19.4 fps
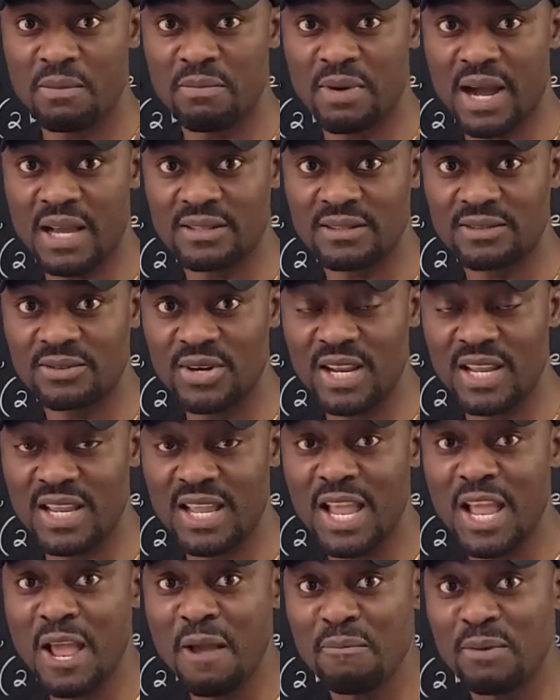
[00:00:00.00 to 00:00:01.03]
by
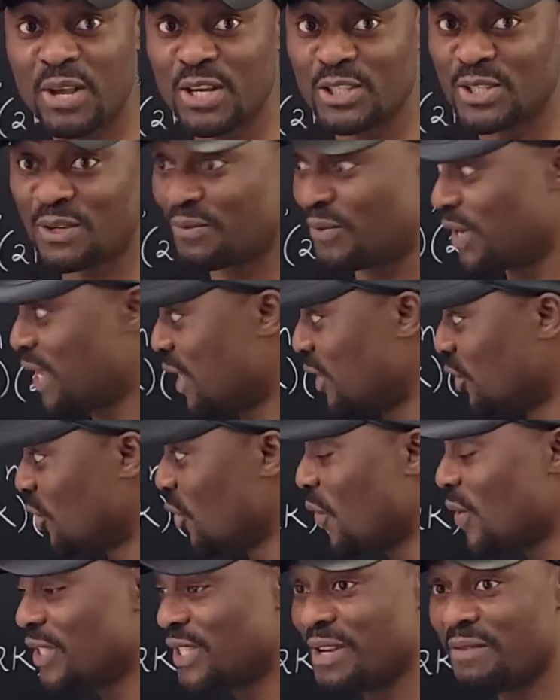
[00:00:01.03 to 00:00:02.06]
3. Because if we can
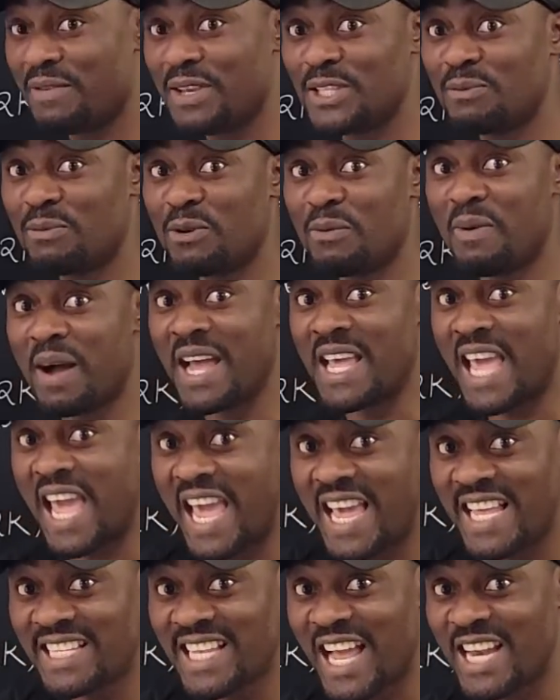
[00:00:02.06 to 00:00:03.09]
show it's divisible by
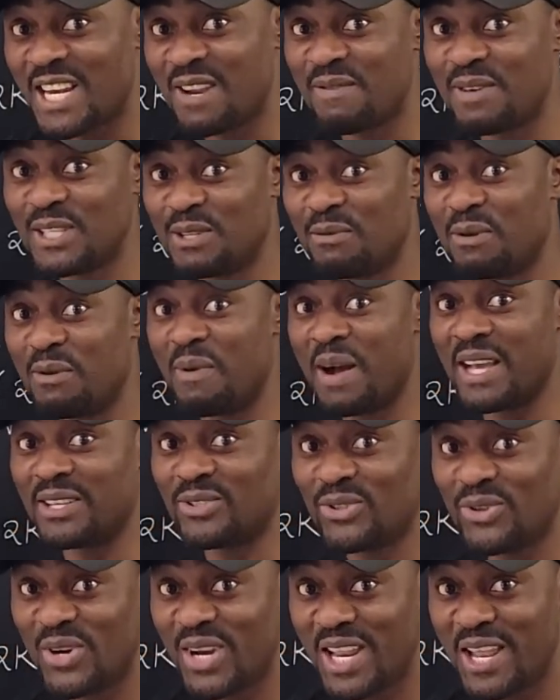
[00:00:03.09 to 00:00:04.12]
8 and divisible by
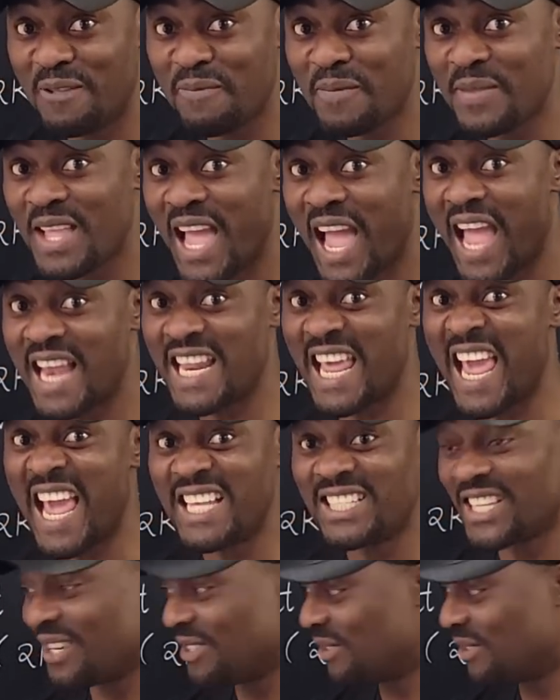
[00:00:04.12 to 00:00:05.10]
3, and 8